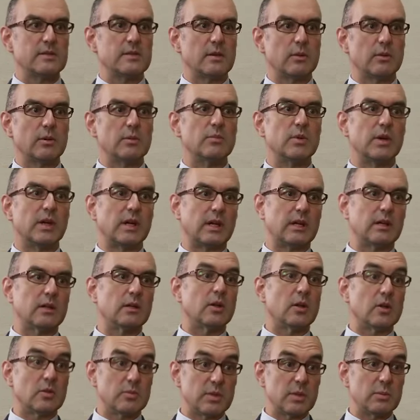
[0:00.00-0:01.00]
So we bring in a
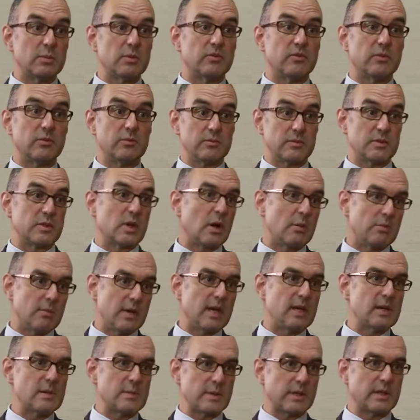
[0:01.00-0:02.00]
lot of people from top
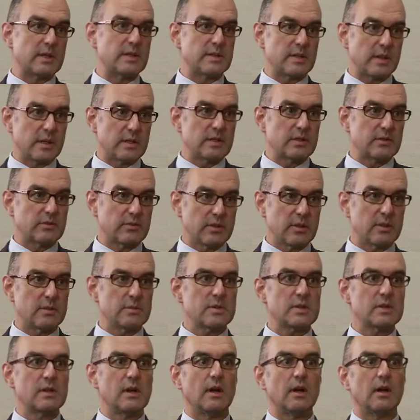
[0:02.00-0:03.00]
management consulting
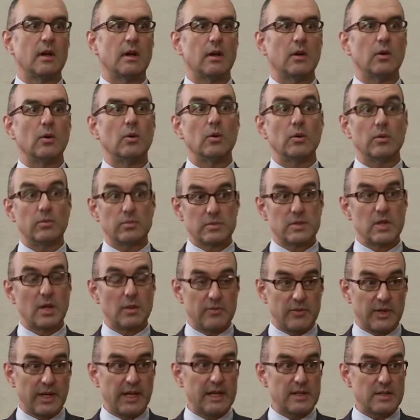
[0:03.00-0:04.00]
firms uh, or
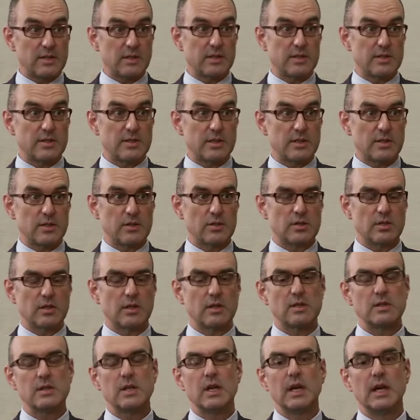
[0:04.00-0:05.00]
top financial
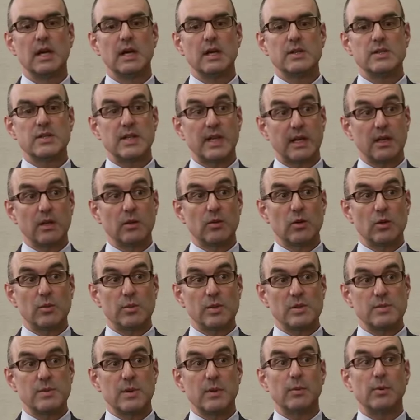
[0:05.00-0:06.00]
institutions. Mm-hmm. Second group
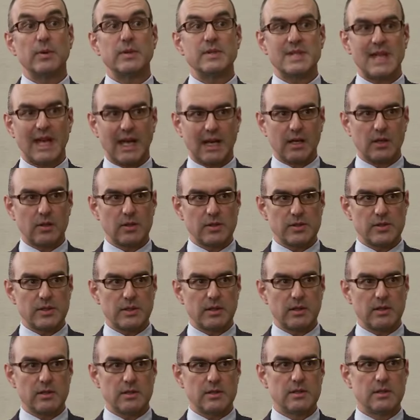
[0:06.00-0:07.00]
is people with technical
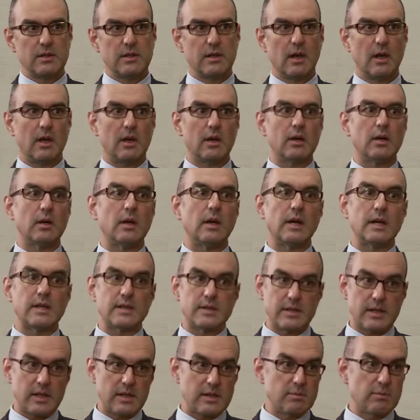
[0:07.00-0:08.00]
skills. Uh,
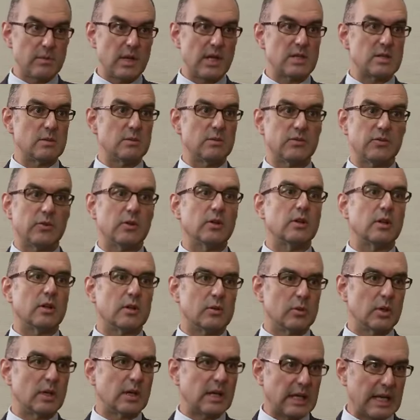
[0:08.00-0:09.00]
as I mentioned before, a
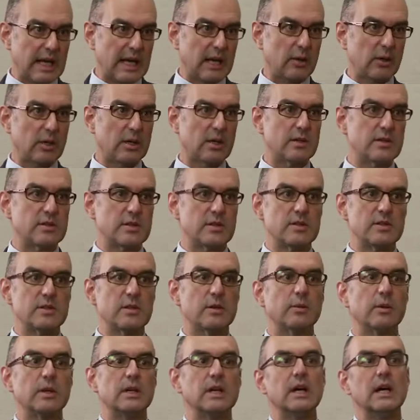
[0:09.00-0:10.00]
lot of work in agriculture,
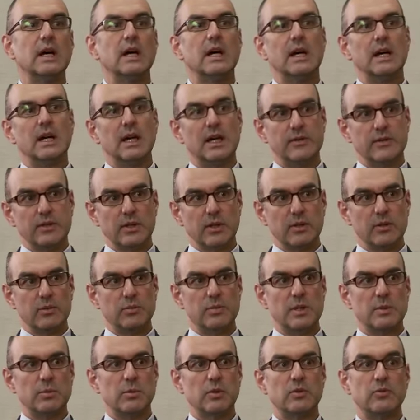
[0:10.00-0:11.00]
so we have a lot
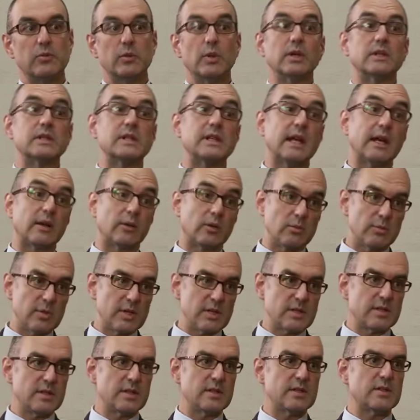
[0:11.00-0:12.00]
of people who've worked in
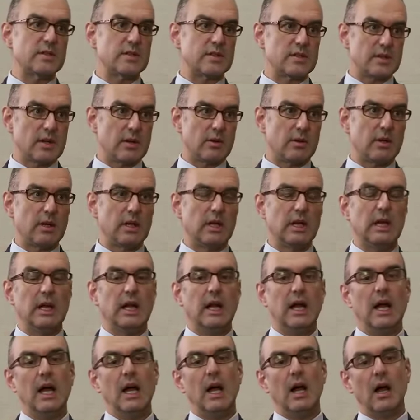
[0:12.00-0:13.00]
agribusiness and so
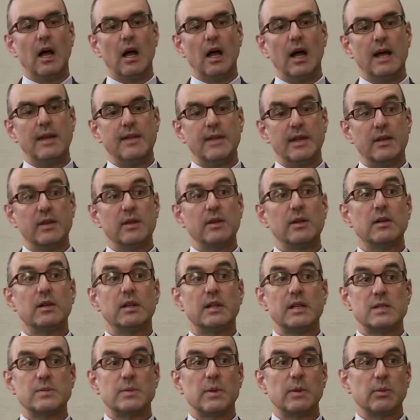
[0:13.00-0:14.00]
on. Uh, and then
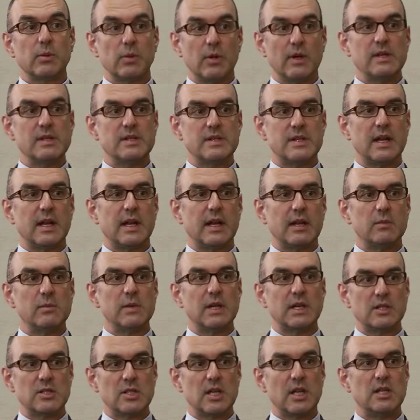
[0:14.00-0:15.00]
thirdly, it's people who understand how to
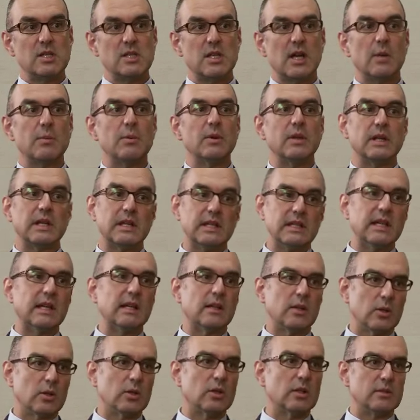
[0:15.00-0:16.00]
make change happen in their
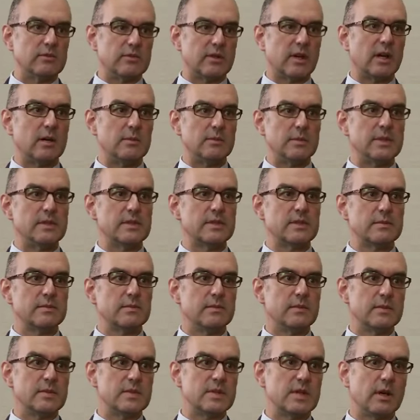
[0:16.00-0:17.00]
local environments.
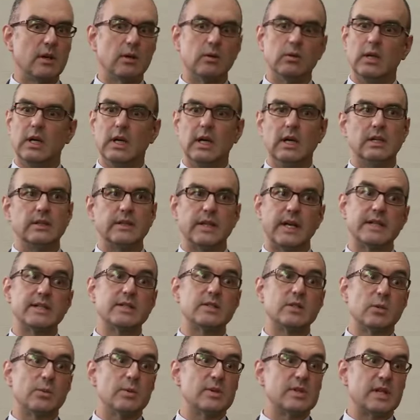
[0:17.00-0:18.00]
So
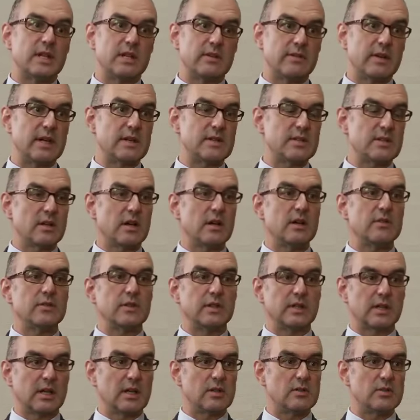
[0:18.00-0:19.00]
92% of our staff
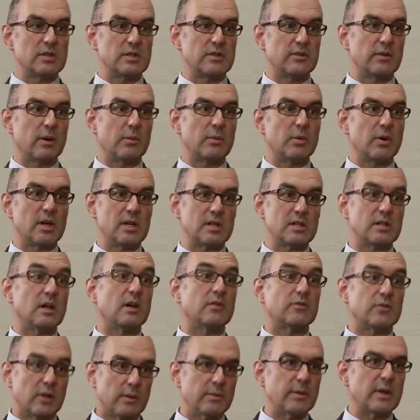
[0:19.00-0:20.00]
in the countries of operation
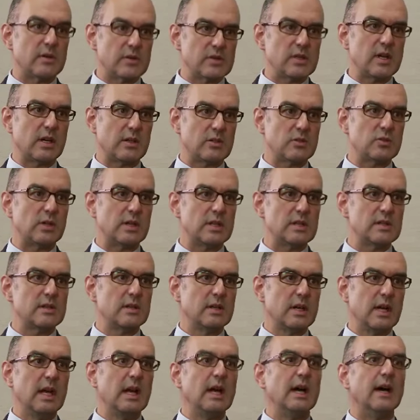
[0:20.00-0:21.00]
are from those countries.
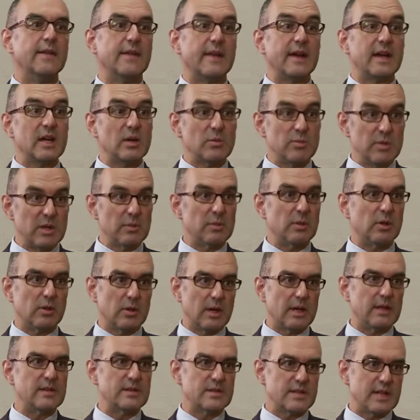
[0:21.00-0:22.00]
And okay. they are people who
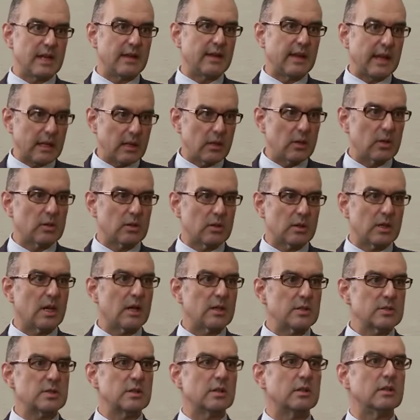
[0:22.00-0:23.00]
understand their local
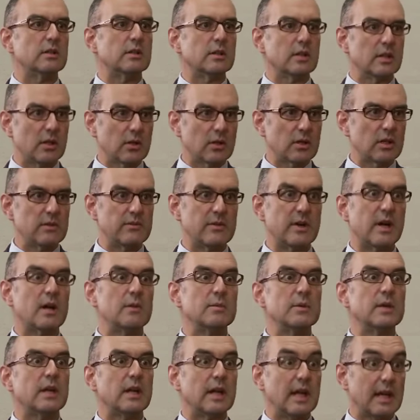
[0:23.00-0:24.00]
culture and the local
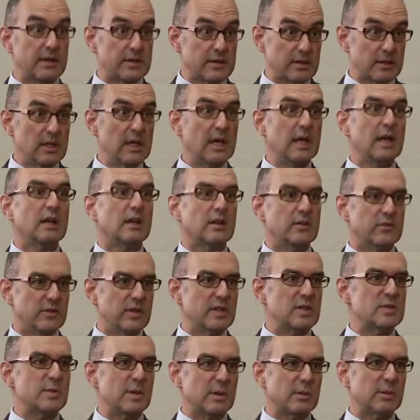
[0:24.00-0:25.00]
environment and how to
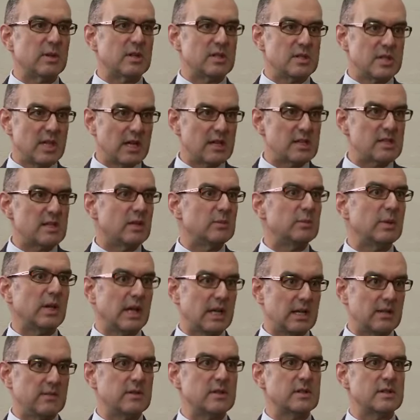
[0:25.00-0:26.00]
convince people to change their
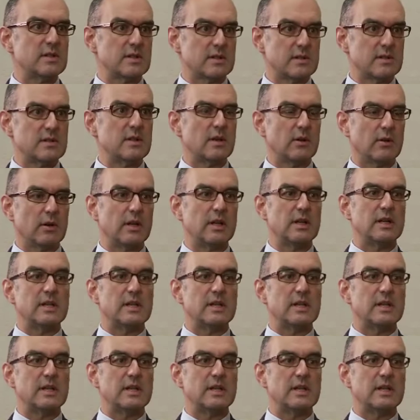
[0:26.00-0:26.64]
behaviors and so okay, on.